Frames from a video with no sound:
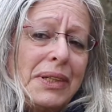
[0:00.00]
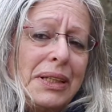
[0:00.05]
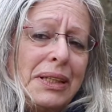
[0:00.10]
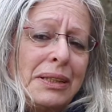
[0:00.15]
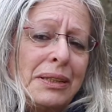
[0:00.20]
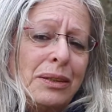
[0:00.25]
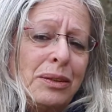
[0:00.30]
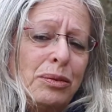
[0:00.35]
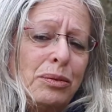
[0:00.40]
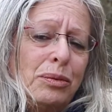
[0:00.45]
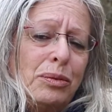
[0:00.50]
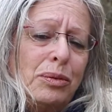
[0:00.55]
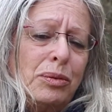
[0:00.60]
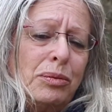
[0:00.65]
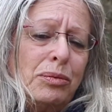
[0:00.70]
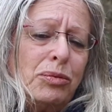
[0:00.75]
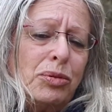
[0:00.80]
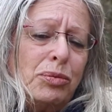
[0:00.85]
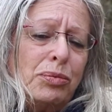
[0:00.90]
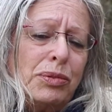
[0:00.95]
is to,
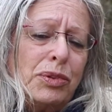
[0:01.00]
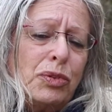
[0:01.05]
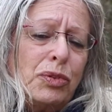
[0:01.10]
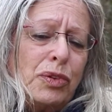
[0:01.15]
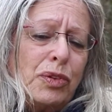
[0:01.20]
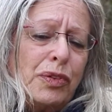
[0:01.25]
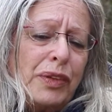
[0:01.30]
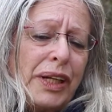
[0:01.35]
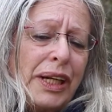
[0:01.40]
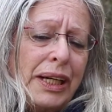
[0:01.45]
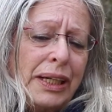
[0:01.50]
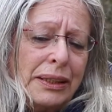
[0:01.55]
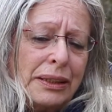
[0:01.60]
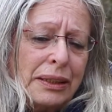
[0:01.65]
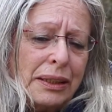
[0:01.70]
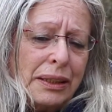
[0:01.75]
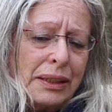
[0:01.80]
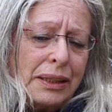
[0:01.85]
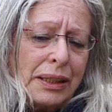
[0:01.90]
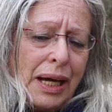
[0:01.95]
to, to create
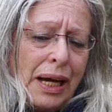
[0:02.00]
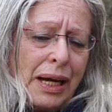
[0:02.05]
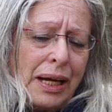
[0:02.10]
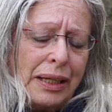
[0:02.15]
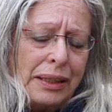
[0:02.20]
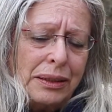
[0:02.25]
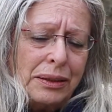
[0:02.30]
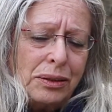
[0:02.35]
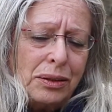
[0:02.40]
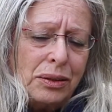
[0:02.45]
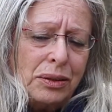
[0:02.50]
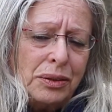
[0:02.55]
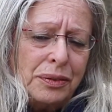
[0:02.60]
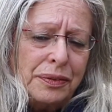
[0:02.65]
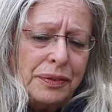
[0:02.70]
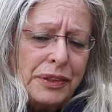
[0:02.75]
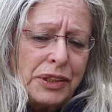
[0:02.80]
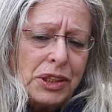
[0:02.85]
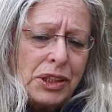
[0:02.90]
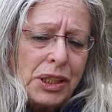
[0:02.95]
a kind of
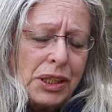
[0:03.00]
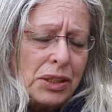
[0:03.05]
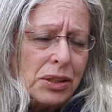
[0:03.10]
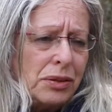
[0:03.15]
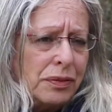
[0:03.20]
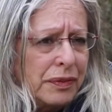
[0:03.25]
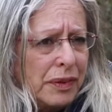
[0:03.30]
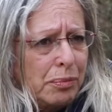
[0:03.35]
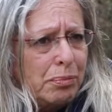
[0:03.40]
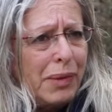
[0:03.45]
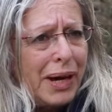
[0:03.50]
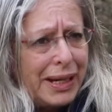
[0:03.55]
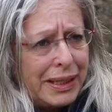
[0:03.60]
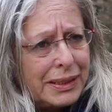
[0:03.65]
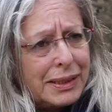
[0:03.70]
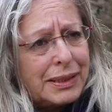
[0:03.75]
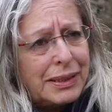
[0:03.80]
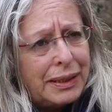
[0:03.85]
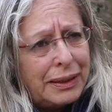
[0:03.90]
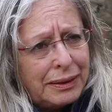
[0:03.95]
a change of the
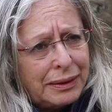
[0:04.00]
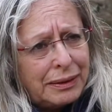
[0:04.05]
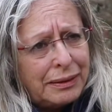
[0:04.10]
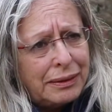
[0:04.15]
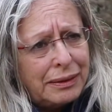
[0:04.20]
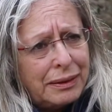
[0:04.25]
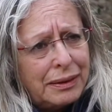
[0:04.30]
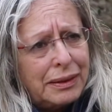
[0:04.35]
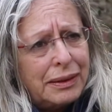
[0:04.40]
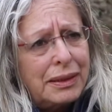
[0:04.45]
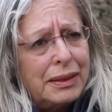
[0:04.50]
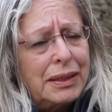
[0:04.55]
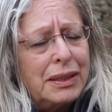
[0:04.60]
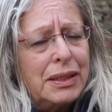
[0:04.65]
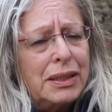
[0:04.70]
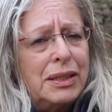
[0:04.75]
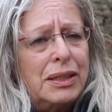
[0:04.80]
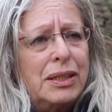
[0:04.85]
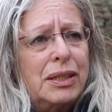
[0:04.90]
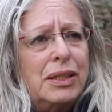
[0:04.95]
mindset mm
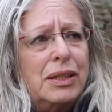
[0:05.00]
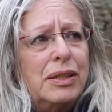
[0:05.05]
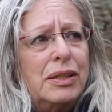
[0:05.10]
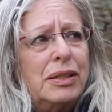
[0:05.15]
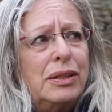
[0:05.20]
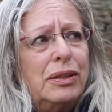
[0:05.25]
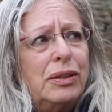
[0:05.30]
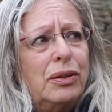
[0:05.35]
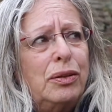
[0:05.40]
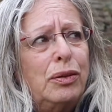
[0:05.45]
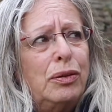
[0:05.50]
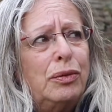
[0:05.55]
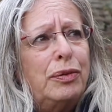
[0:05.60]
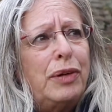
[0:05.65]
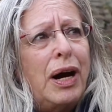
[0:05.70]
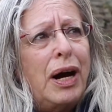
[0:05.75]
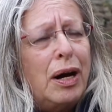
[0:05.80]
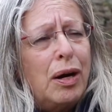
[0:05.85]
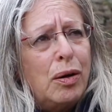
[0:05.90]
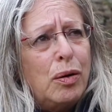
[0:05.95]
-hmm. of
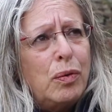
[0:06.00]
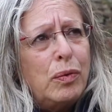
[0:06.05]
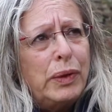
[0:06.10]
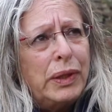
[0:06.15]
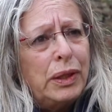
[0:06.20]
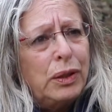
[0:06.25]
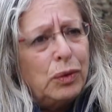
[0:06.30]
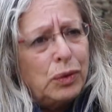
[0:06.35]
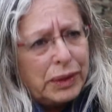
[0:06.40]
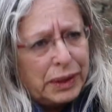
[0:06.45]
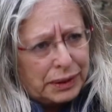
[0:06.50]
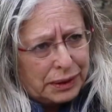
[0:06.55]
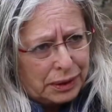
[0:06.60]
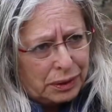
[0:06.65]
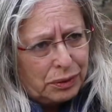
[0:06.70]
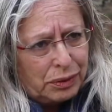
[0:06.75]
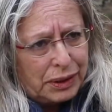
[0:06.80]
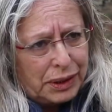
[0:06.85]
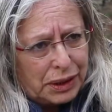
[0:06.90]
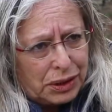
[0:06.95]
how we look at
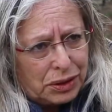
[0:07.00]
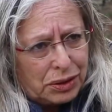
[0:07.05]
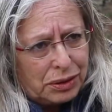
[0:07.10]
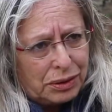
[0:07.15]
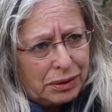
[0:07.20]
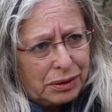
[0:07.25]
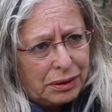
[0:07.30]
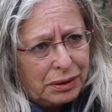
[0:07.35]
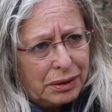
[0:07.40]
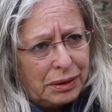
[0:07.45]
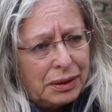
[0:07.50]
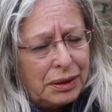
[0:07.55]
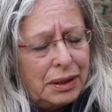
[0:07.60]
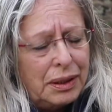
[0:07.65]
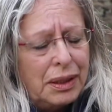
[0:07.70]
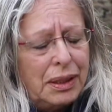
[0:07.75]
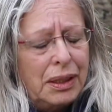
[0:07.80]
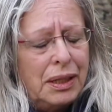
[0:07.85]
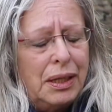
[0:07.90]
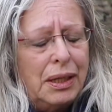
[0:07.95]
education.
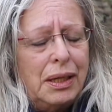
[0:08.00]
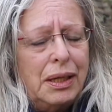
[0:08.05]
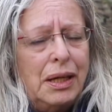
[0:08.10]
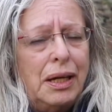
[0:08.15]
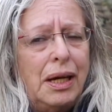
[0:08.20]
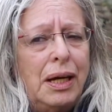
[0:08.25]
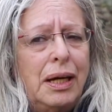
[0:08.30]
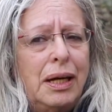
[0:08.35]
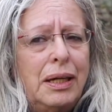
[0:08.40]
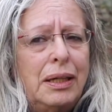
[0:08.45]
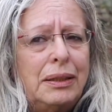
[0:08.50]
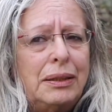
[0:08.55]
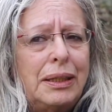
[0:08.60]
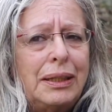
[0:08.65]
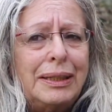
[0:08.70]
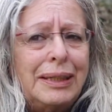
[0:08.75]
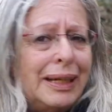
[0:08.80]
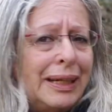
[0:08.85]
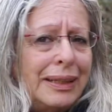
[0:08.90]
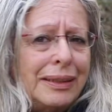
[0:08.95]
And
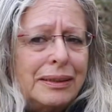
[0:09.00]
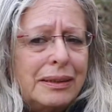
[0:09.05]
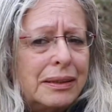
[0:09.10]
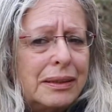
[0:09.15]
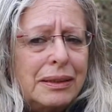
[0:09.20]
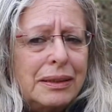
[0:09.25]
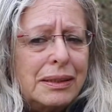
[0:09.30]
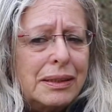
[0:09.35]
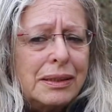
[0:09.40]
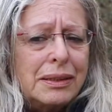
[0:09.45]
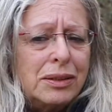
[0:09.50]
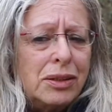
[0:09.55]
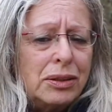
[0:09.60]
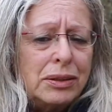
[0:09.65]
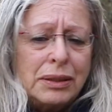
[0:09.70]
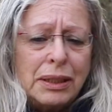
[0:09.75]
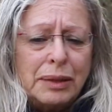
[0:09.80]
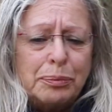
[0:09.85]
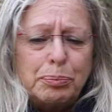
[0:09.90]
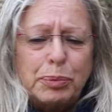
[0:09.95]
again, it is
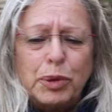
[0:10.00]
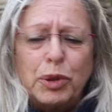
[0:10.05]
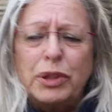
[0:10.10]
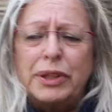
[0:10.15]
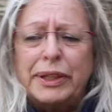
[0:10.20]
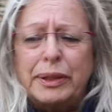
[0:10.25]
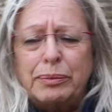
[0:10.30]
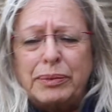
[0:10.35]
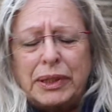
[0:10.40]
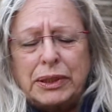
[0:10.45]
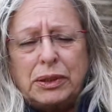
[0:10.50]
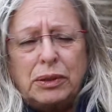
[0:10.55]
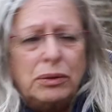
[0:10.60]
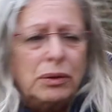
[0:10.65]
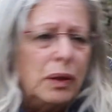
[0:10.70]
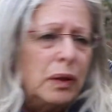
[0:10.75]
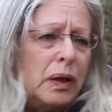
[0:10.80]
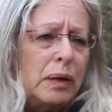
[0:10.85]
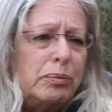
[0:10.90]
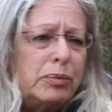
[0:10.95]
not a program that you
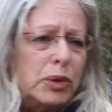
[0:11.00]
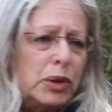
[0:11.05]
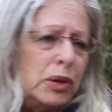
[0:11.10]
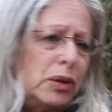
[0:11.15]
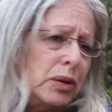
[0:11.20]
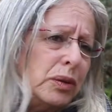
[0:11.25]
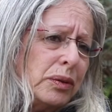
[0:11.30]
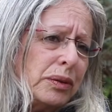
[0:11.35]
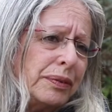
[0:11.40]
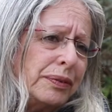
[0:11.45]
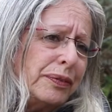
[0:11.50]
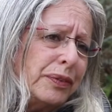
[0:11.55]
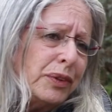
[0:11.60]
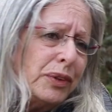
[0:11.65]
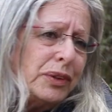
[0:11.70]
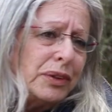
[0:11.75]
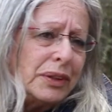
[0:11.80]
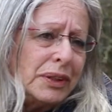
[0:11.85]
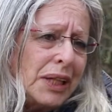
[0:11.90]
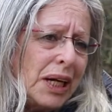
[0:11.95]
go abroad
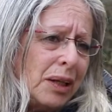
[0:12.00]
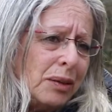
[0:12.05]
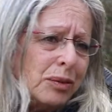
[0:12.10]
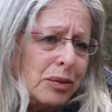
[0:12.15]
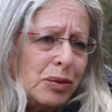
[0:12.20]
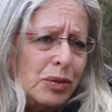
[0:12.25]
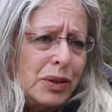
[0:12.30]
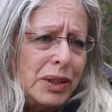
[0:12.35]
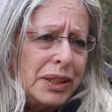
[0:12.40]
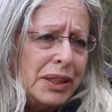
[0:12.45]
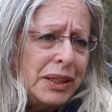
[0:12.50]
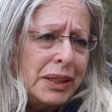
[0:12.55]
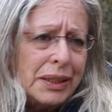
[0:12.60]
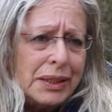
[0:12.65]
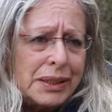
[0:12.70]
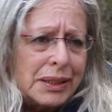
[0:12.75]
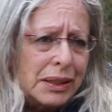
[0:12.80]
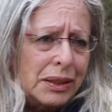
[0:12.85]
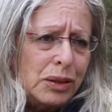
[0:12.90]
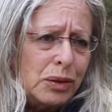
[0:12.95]
for now two
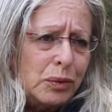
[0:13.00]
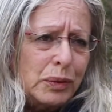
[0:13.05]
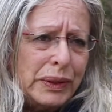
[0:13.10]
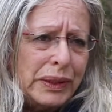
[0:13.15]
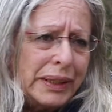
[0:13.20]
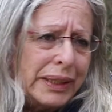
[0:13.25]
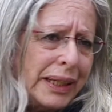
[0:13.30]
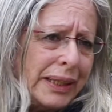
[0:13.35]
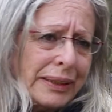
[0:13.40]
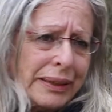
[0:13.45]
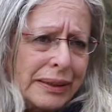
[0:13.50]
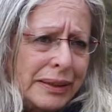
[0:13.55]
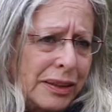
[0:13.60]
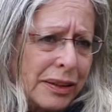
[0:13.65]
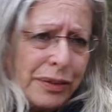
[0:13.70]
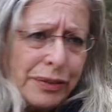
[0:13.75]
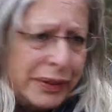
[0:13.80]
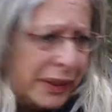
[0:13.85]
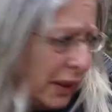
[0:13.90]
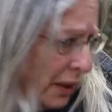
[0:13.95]
years and you will get a
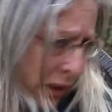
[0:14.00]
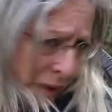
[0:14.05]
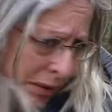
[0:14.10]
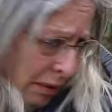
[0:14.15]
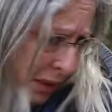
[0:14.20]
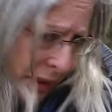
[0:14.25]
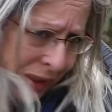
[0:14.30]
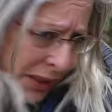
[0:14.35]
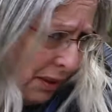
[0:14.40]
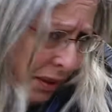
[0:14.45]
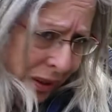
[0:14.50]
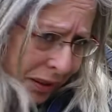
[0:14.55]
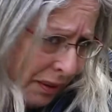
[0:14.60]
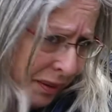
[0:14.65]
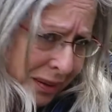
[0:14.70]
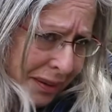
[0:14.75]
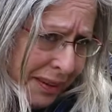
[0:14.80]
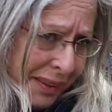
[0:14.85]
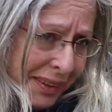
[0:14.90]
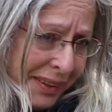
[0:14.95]
degree. No, it's
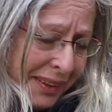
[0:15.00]
not.